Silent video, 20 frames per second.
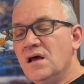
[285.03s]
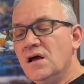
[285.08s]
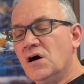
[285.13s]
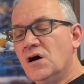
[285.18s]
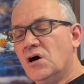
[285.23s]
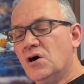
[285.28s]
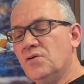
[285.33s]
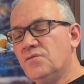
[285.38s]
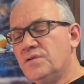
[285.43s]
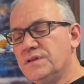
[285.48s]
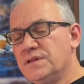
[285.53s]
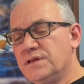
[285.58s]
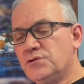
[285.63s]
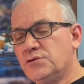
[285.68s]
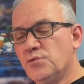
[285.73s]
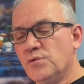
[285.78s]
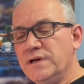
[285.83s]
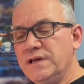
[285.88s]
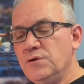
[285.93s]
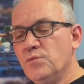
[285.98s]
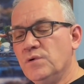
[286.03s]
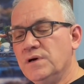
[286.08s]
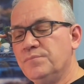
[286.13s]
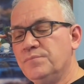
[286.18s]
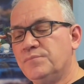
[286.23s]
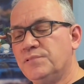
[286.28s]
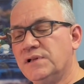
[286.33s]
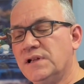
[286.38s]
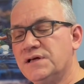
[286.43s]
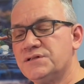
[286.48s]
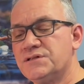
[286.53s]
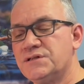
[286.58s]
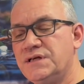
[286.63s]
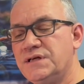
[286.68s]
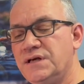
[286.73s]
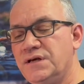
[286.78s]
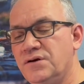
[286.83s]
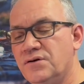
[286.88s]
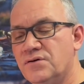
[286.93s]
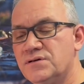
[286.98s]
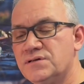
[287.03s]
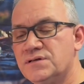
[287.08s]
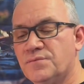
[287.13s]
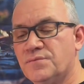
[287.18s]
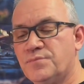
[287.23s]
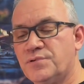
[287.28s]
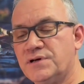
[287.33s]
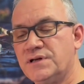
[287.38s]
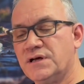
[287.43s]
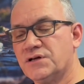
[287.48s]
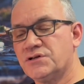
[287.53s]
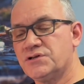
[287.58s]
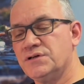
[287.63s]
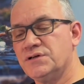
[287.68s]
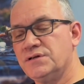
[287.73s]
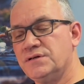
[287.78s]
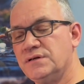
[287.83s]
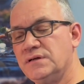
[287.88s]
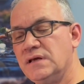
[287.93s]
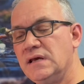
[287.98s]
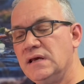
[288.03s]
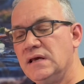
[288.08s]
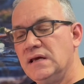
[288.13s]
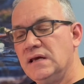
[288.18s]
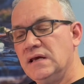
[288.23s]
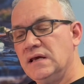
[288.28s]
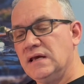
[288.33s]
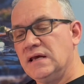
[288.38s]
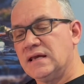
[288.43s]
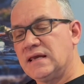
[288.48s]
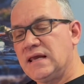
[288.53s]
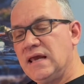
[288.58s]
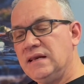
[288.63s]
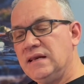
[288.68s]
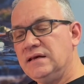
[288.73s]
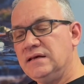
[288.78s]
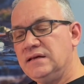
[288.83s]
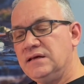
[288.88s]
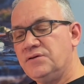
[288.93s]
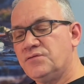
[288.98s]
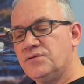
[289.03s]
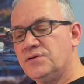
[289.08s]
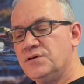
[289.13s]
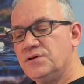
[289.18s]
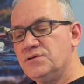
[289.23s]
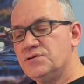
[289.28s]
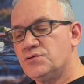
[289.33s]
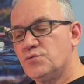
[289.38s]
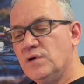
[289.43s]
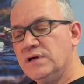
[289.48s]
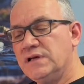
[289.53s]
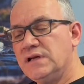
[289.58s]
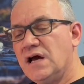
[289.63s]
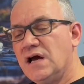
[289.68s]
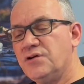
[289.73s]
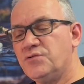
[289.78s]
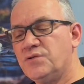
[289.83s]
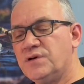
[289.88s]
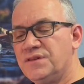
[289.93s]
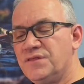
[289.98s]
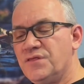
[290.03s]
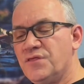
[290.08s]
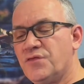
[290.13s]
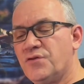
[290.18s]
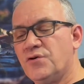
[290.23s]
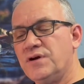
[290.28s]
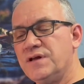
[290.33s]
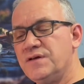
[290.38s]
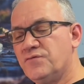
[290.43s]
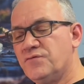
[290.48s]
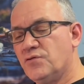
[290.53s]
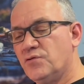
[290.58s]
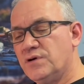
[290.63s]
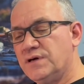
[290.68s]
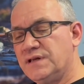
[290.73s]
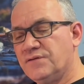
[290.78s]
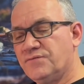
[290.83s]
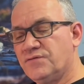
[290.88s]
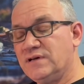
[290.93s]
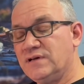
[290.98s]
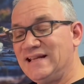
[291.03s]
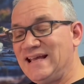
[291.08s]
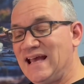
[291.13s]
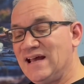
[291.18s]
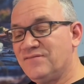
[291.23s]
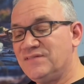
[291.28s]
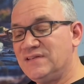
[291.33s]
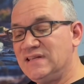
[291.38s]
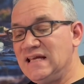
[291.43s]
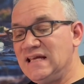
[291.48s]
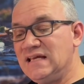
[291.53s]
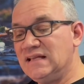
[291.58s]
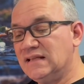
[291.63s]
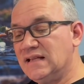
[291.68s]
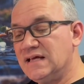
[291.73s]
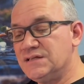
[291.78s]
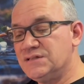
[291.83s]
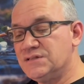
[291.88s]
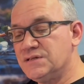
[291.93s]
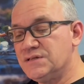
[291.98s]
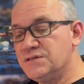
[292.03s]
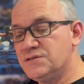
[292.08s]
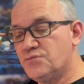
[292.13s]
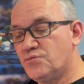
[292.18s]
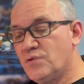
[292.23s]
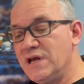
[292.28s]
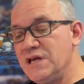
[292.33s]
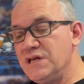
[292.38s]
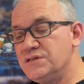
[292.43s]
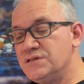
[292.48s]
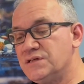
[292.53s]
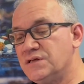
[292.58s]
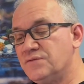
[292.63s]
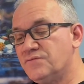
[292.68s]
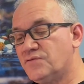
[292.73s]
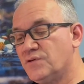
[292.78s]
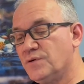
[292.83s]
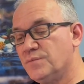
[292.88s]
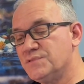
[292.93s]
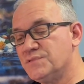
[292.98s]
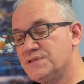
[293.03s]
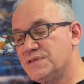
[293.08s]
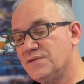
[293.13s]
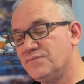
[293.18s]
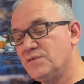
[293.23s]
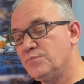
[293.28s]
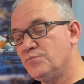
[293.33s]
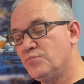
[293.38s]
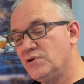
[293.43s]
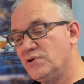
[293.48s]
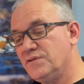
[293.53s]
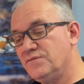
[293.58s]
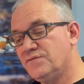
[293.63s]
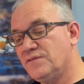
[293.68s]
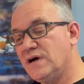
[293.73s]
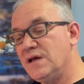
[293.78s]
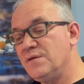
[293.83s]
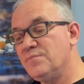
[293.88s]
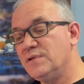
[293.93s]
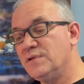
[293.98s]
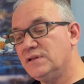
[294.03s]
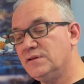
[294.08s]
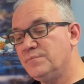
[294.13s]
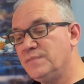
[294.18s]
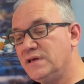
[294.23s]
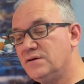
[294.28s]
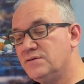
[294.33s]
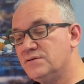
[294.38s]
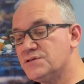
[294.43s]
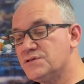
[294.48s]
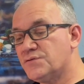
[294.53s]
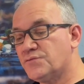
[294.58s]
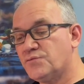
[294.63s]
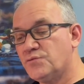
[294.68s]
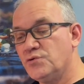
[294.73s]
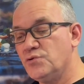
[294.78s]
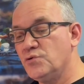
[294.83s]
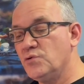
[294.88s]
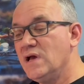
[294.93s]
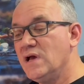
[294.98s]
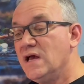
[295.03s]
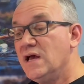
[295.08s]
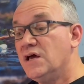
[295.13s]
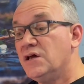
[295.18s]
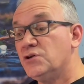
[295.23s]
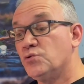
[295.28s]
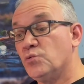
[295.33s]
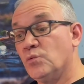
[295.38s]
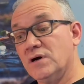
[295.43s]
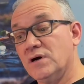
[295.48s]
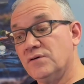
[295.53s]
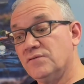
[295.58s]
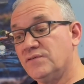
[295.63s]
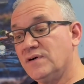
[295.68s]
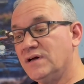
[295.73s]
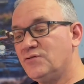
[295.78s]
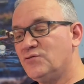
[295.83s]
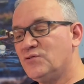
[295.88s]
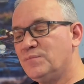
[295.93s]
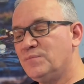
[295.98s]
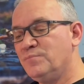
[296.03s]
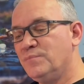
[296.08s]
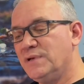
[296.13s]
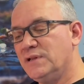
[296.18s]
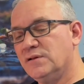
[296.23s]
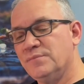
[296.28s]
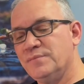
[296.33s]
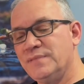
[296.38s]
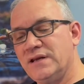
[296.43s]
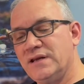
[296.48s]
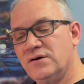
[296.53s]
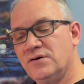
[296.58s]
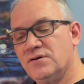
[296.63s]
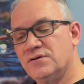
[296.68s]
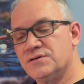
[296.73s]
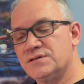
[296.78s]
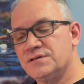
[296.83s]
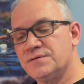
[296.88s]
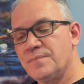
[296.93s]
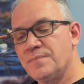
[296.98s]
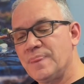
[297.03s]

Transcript: Over the 21 plus years of production, Canon introduced 134 different FD lenses ranging from 7.5mm through 1200mm,